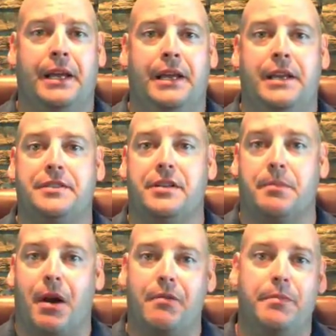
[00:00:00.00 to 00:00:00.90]
Is it an
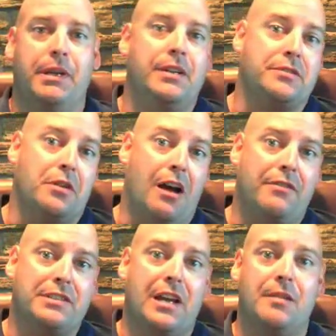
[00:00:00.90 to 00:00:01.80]
apartment building? Is it an
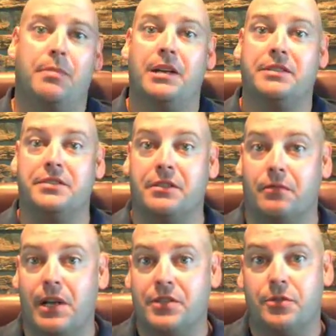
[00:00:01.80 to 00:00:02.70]
office complex? Is it a
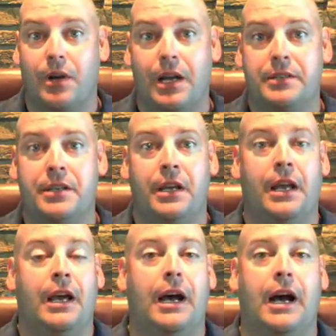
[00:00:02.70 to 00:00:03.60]
restaurant?
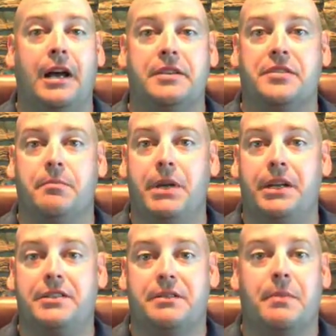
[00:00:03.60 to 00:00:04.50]
Some
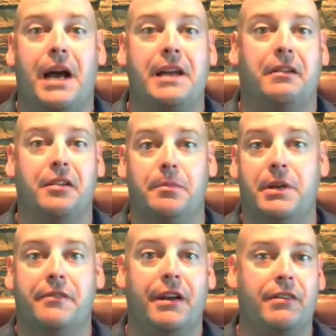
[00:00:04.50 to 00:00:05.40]
buildings combine a little bit
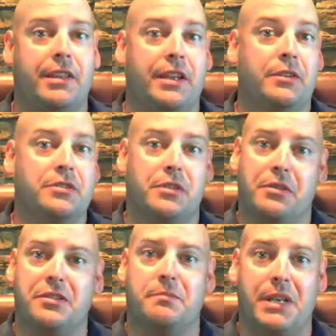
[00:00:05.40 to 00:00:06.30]
of everything. Those are known
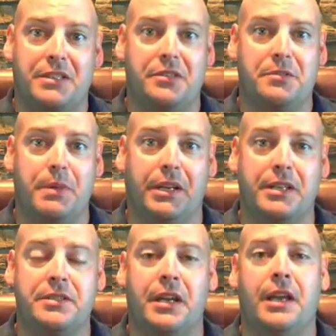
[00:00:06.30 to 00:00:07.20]
as mixed-use
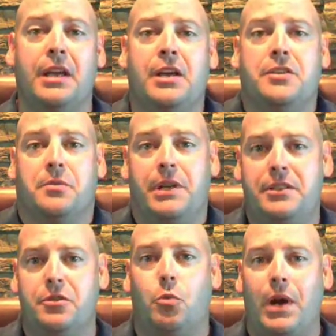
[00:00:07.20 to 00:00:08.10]
buildings. So we'll need to
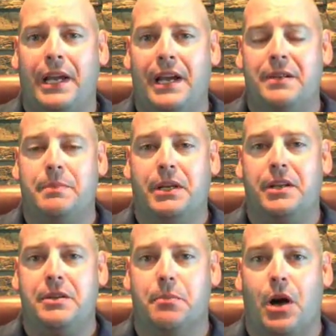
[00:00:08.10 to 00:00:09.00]
know what kind of building
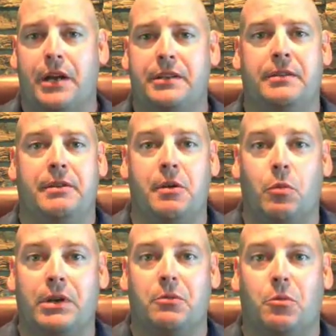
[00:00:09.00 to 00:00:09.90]
you bought and
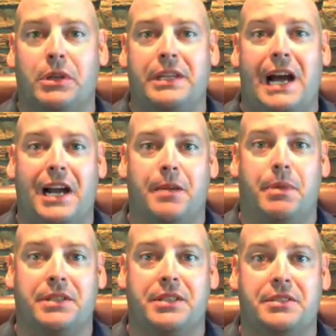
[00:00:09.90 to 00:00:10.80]
what the
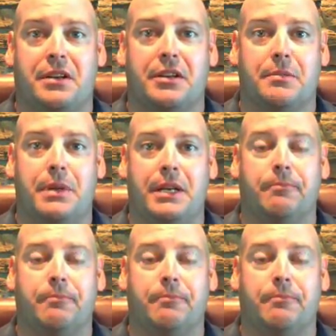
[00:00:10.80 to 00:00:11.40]
occupancies are going to be.